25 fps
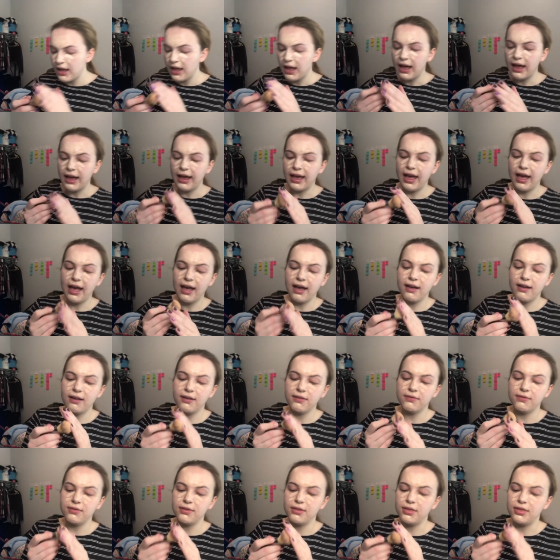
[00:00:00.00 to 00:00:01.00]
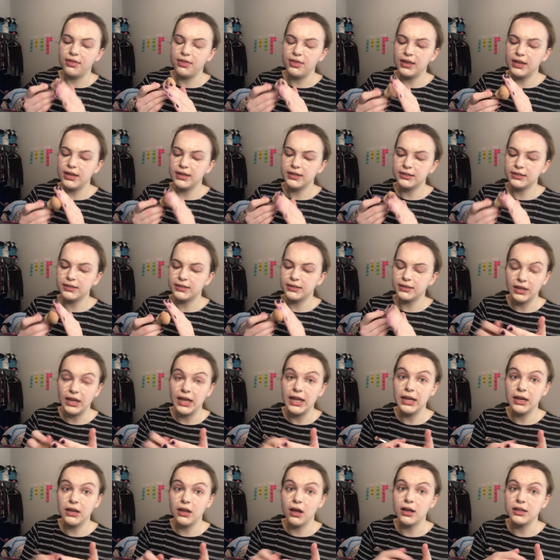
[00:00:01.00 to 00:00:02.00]
I have this
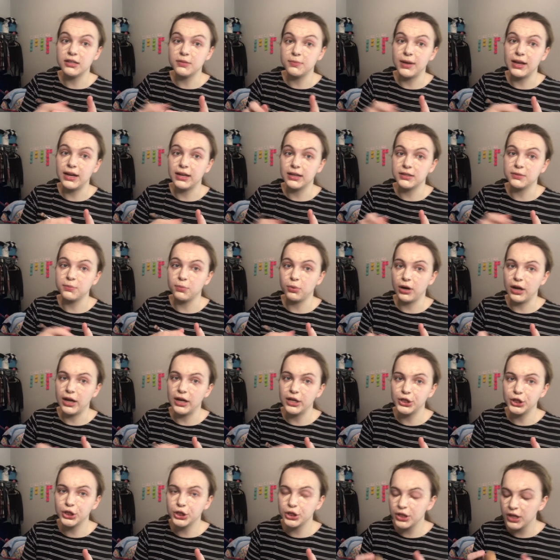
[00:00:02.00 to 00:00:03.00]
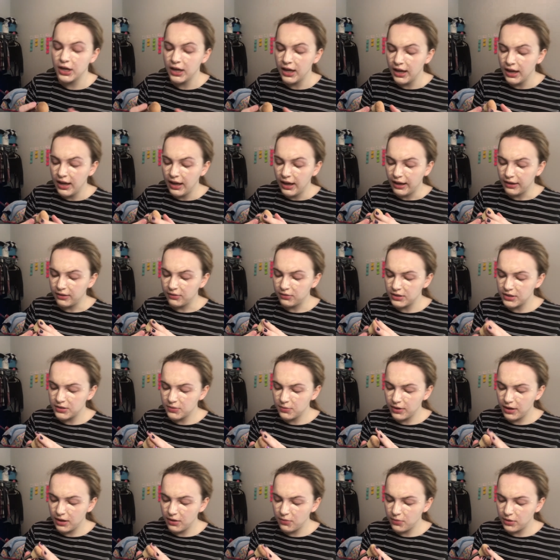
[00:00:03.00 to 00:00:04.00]
It Cosmetics brush. And the reason
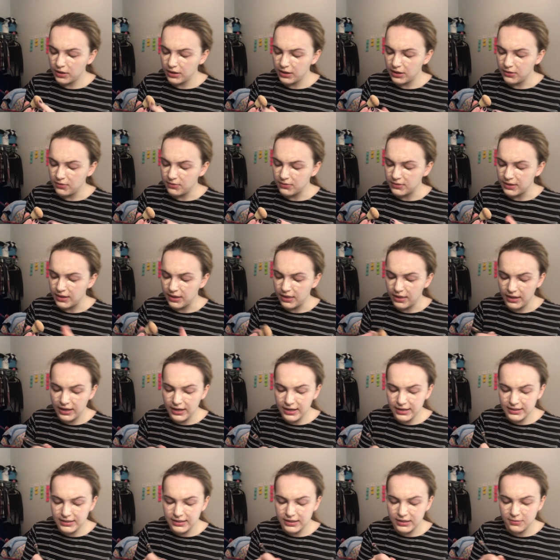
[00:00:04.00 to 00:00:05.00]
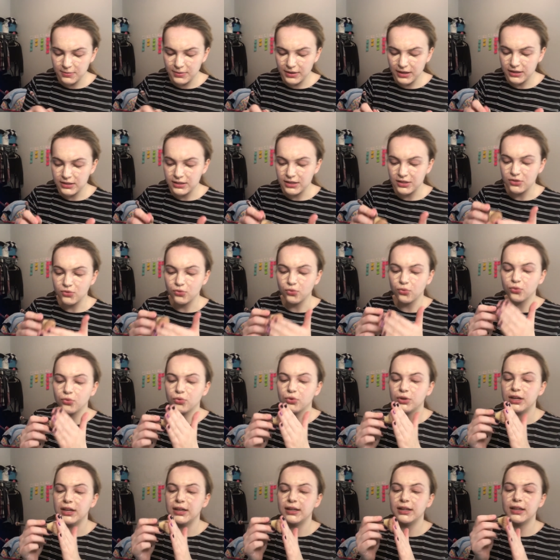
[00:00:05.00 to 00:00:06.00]
why I wanna use this is because it's
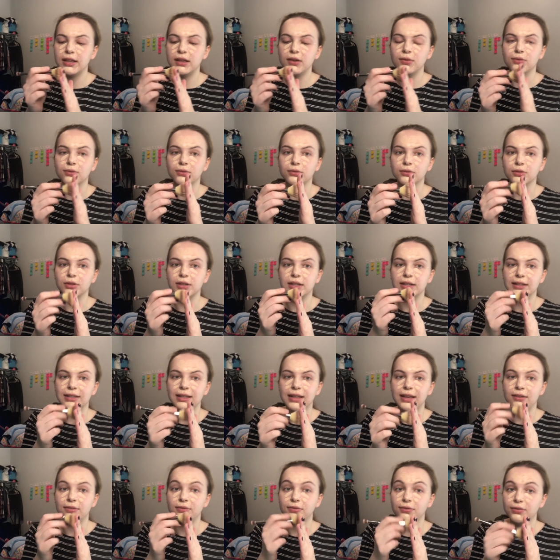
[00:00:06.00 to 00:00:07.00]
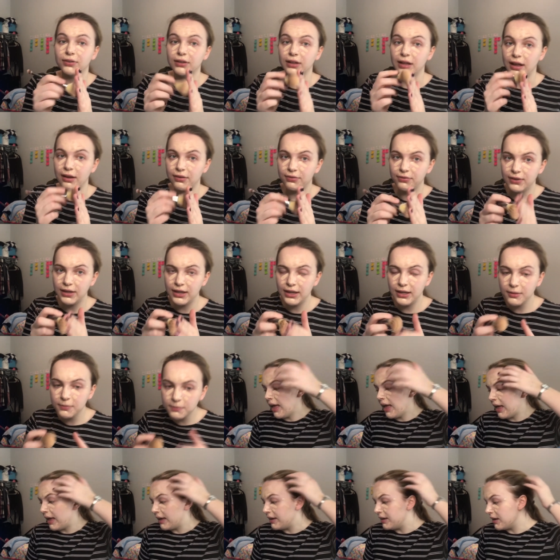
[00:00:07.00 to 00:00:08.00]
really, really fluffy
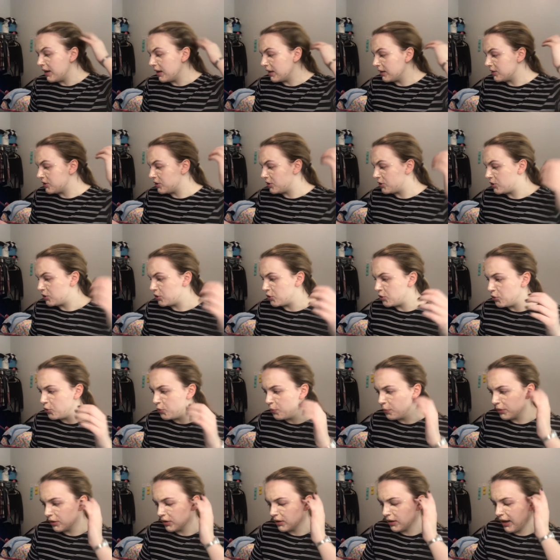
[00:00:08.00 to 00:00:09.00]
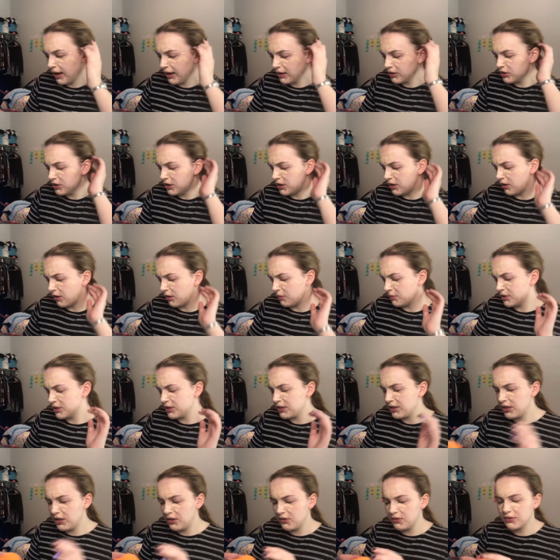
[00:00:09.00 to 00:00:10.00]
and not super, actually no, I'm just
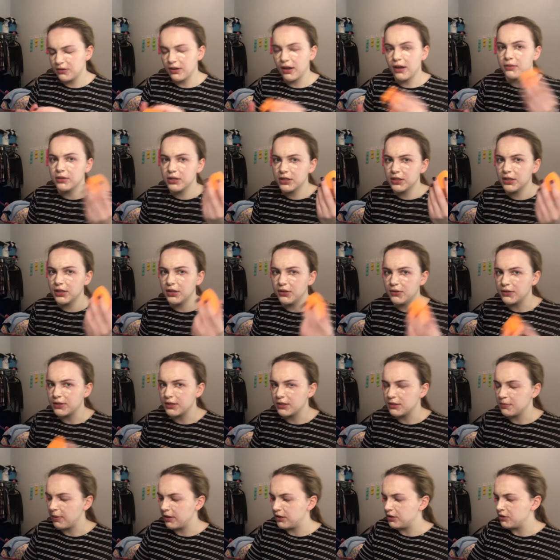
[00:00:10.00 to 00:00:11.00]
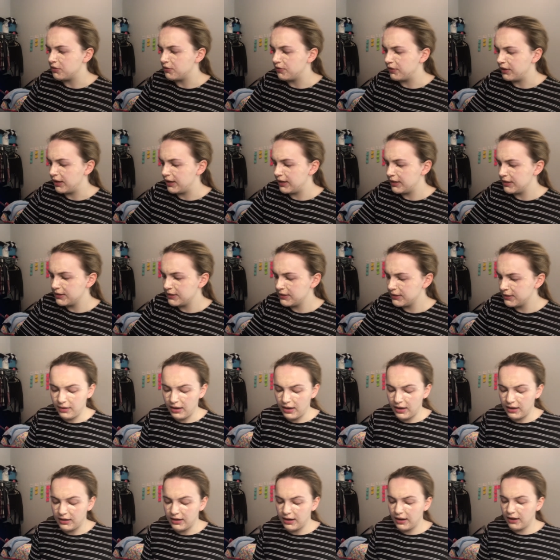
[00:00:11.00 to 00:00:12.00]
gonna use, I'm just gonna use a sponge for this.
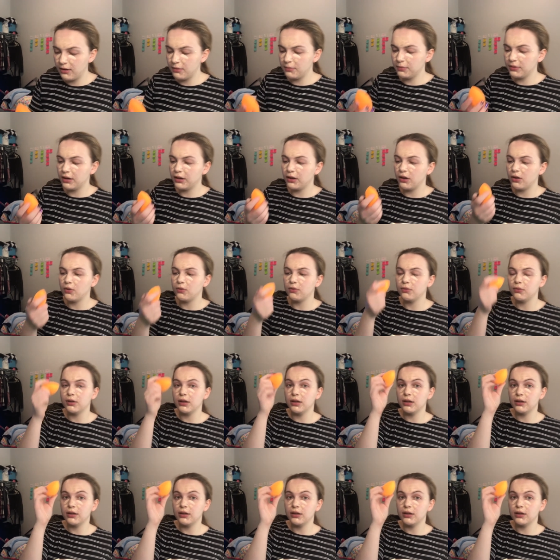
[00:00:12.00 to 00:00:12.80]
And now I'm gonna go